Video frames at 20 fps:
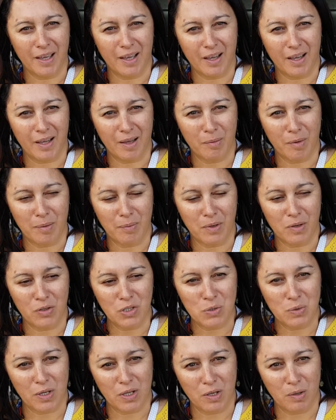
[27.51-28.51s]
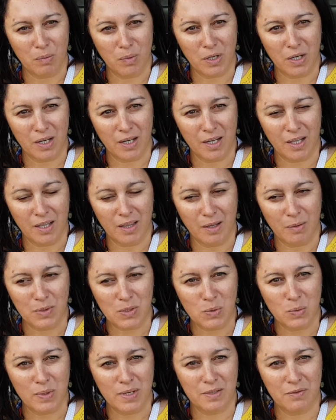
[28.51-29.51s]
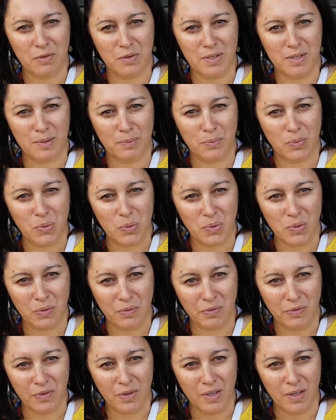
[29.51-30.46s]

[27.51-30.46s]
I belonged to a community that was always very supportive.